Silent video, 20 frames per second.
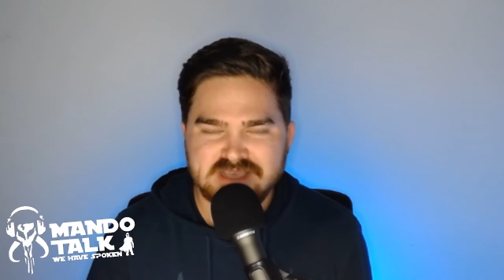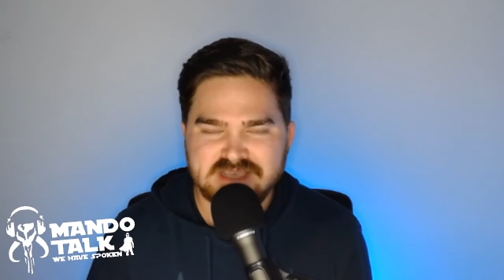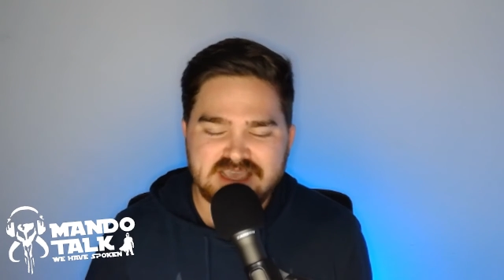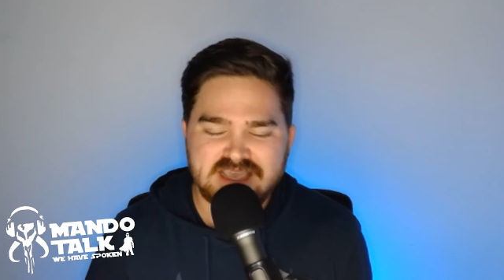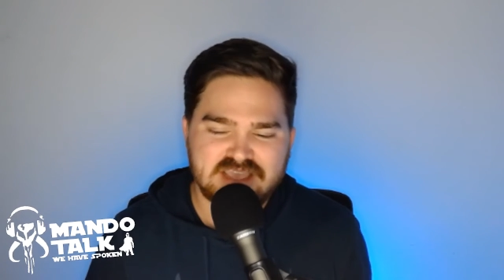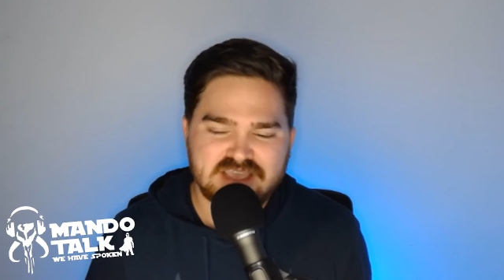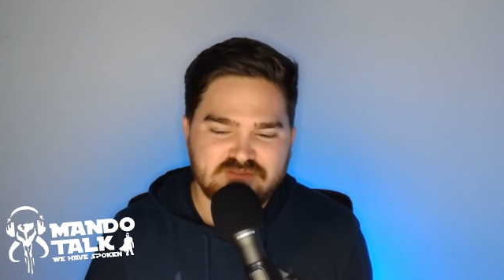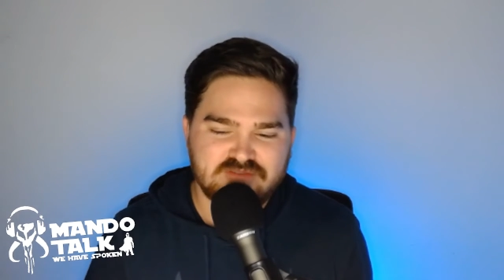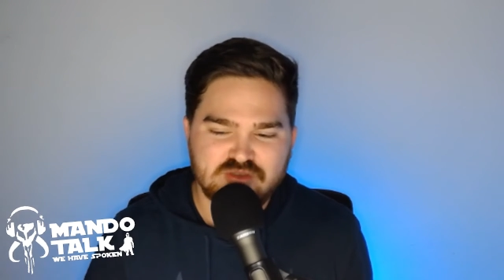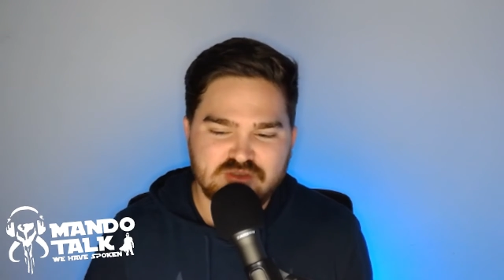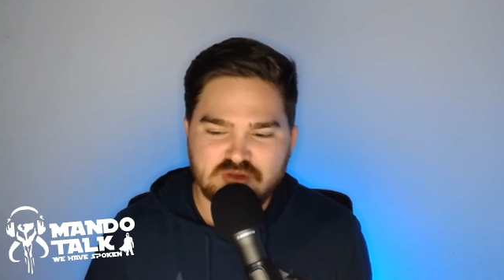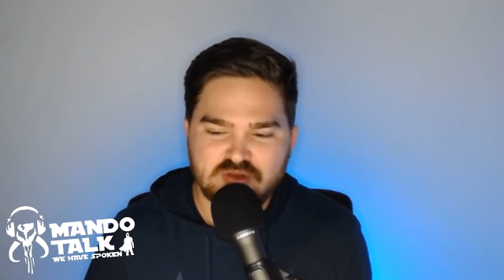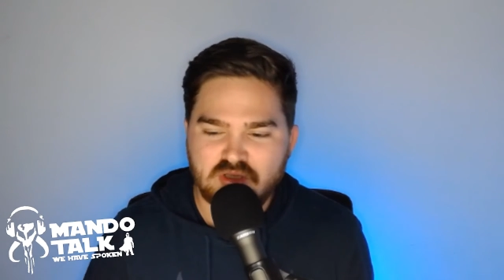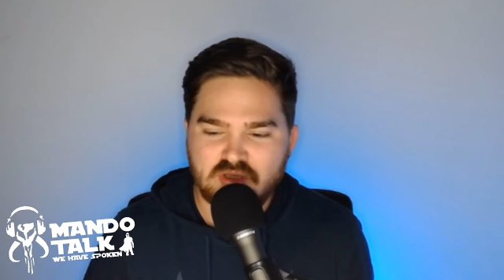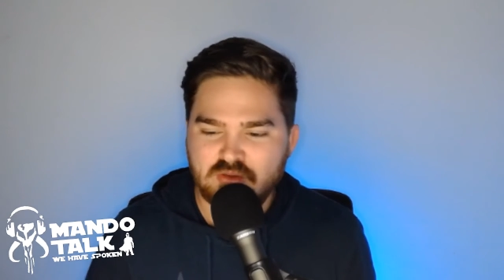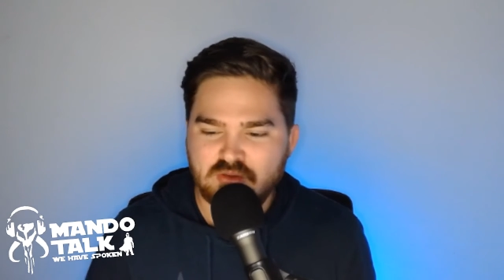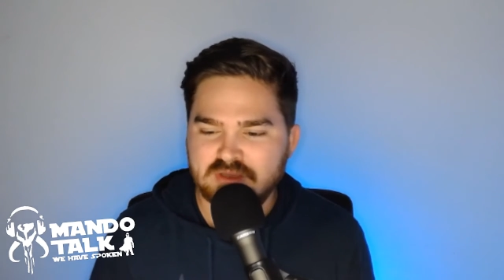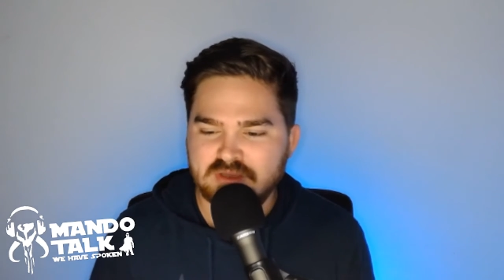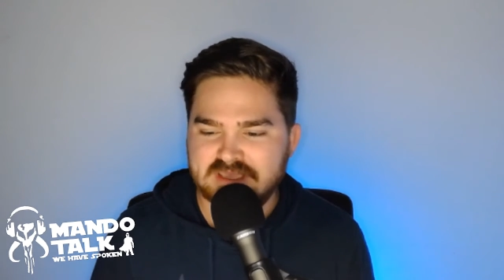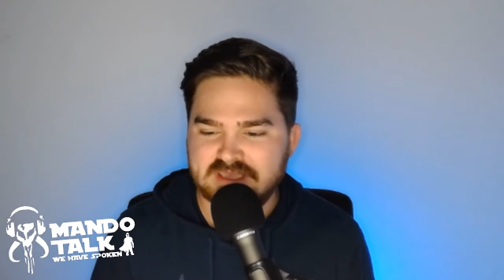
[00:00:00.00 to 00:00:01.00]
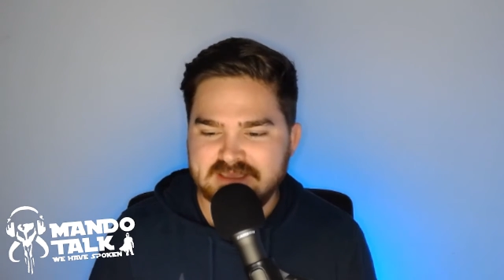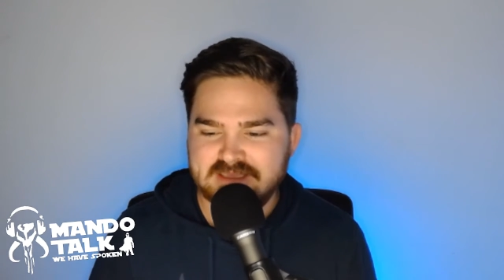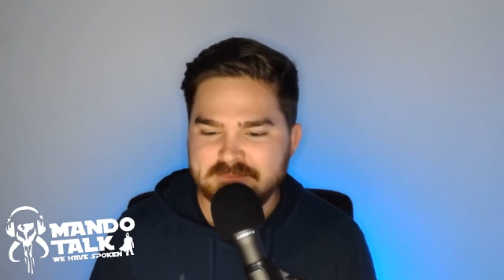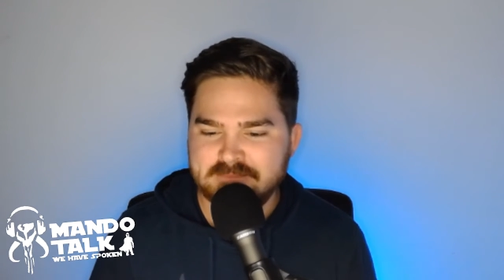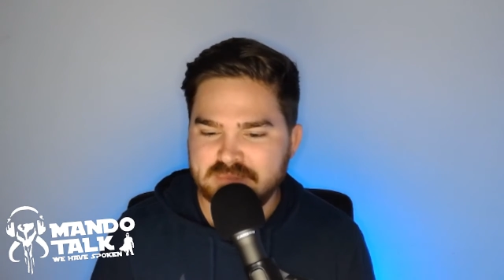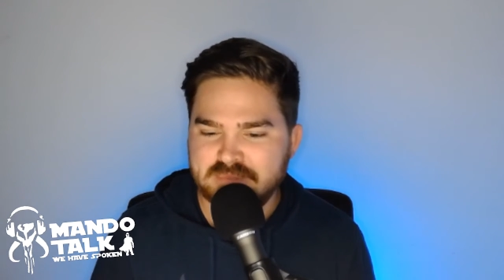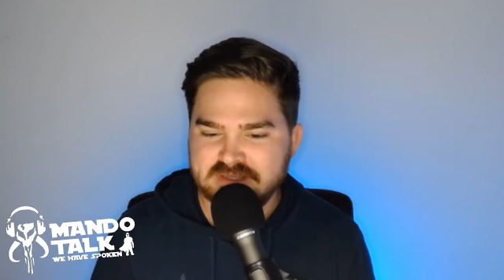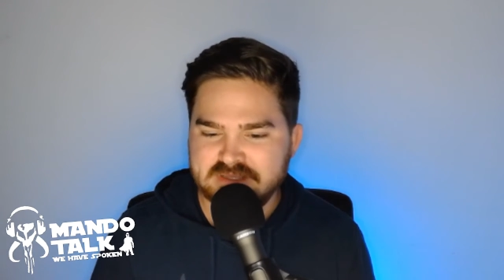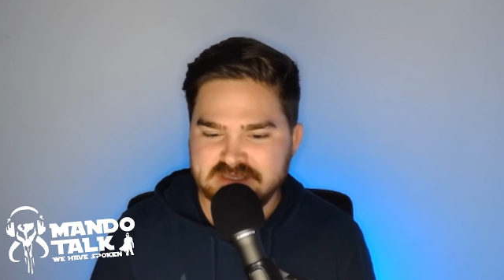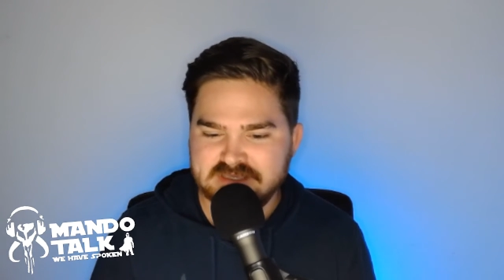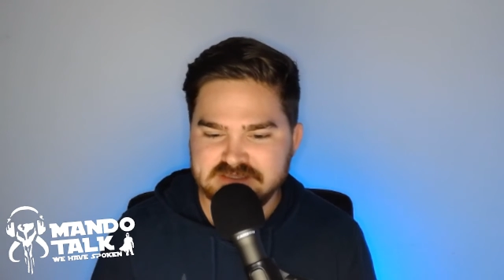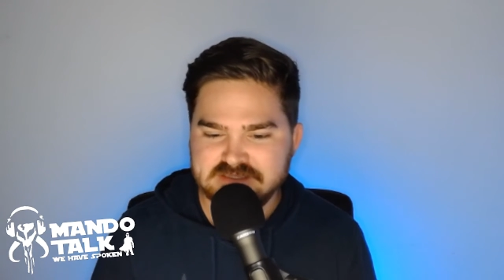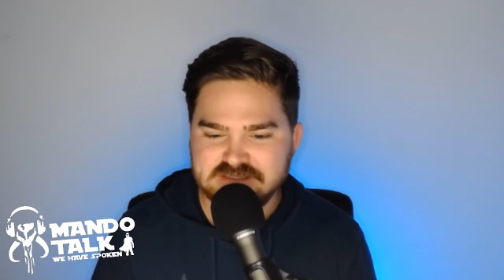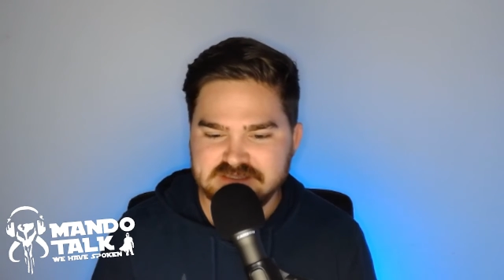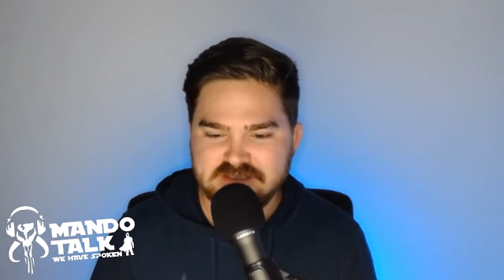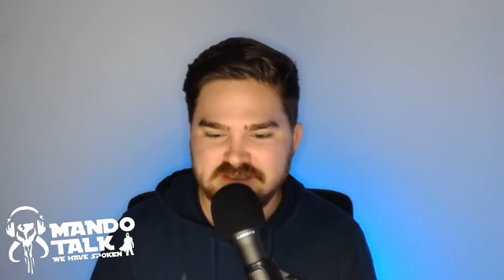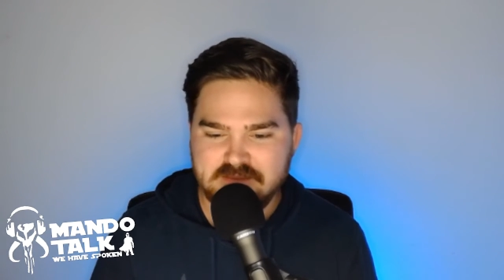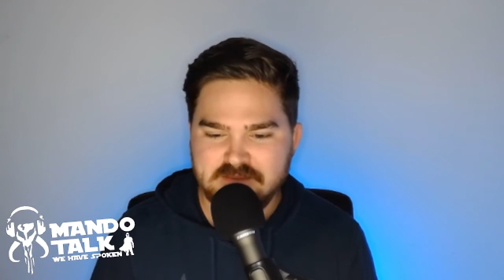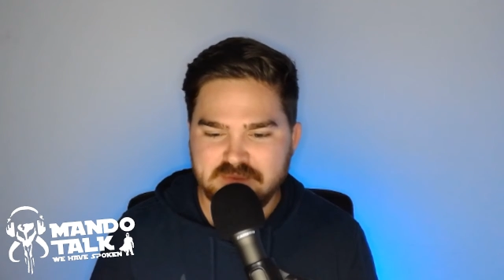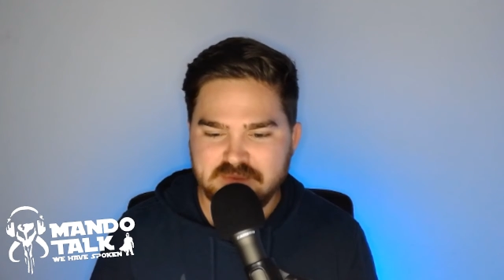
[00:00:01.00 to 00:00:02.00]
If you know, again, please
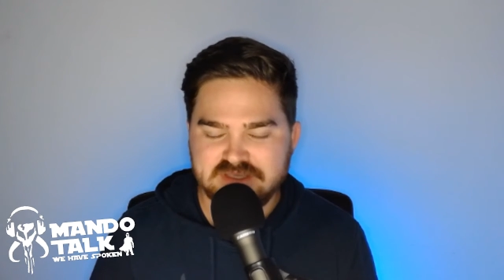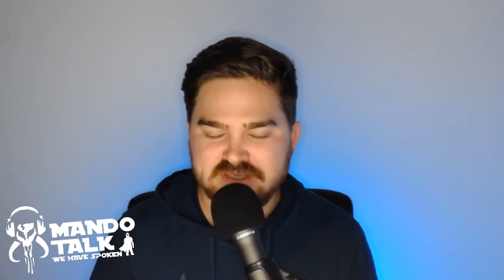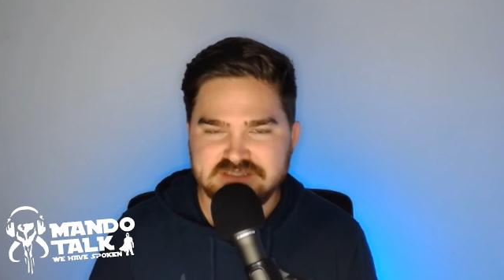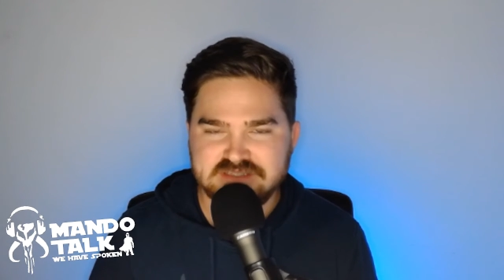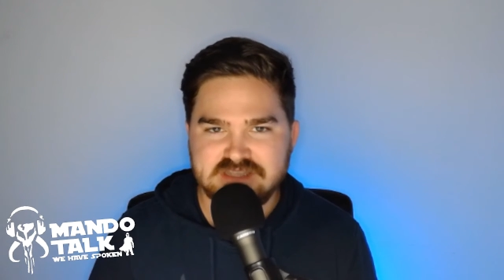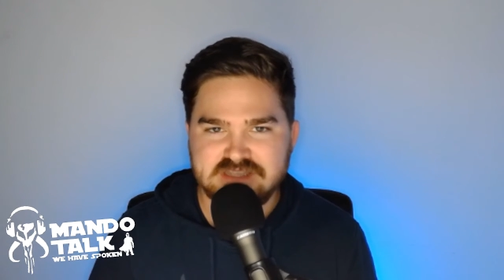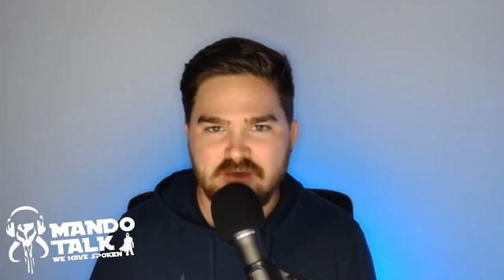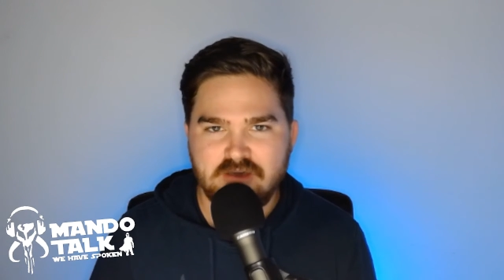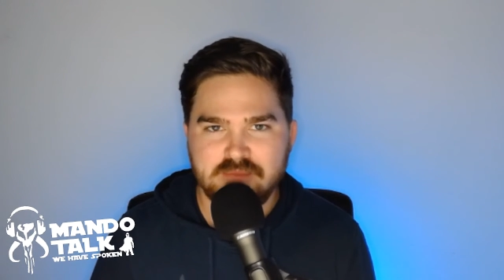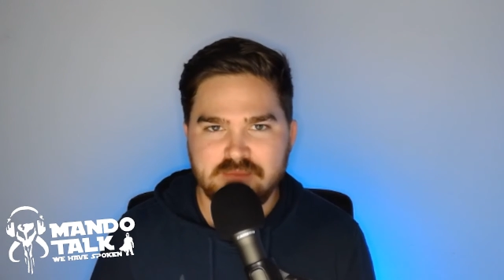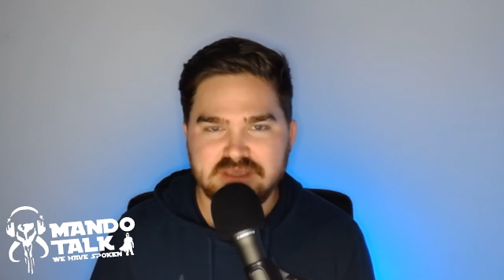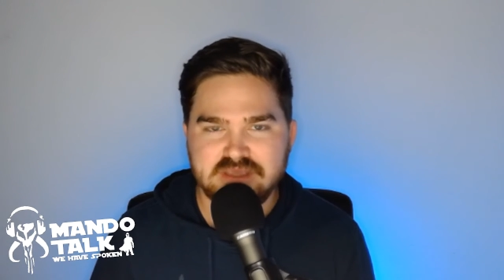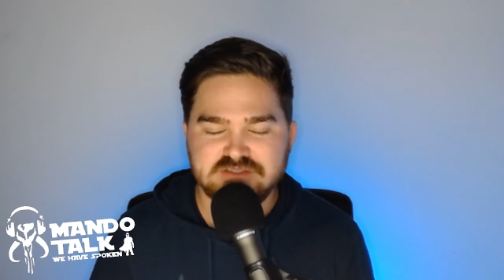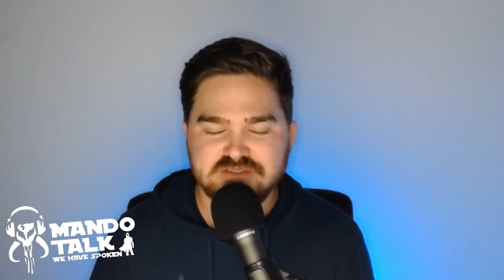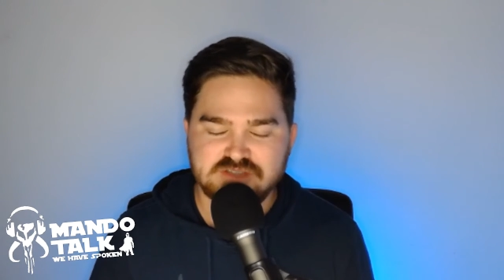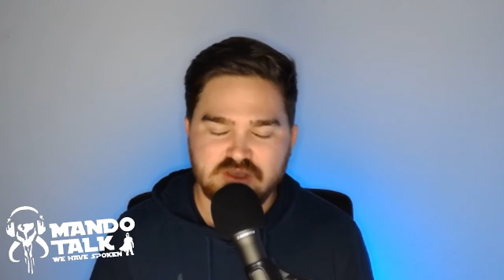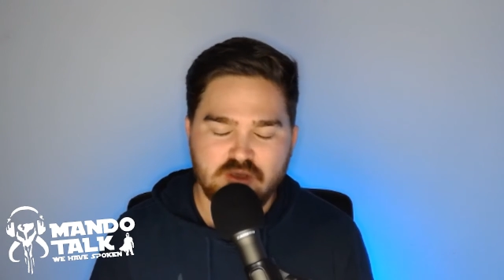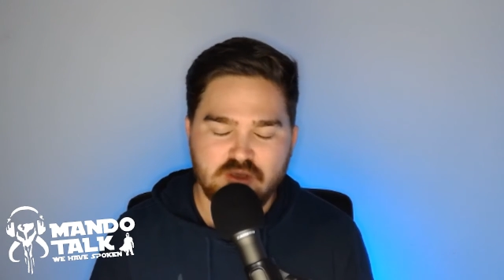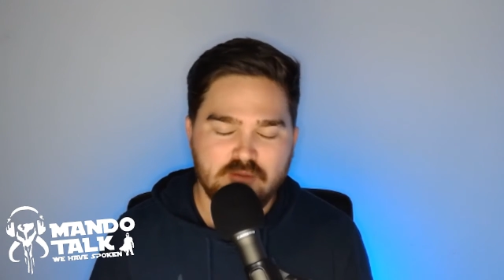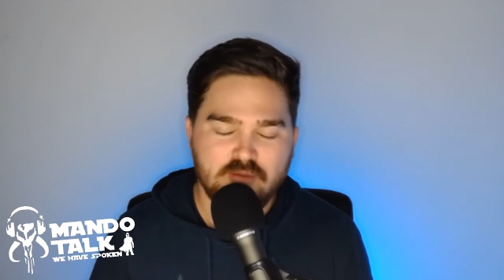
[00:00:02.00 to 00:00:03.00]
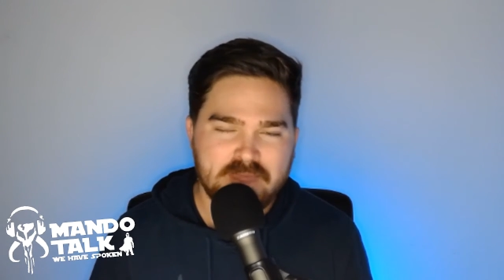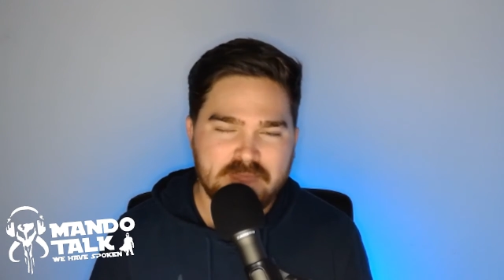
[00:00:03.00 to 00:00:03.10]
tell me. So